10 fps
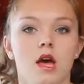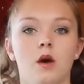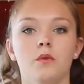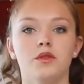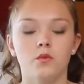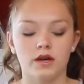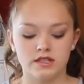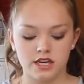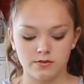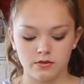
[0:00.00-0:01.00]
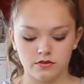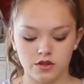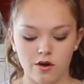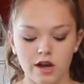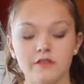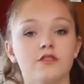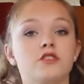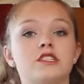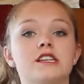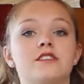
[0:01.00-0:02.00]
and with the 1 teaspoon of salt, I've used
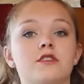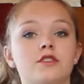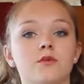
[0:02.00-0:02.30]
sea salt,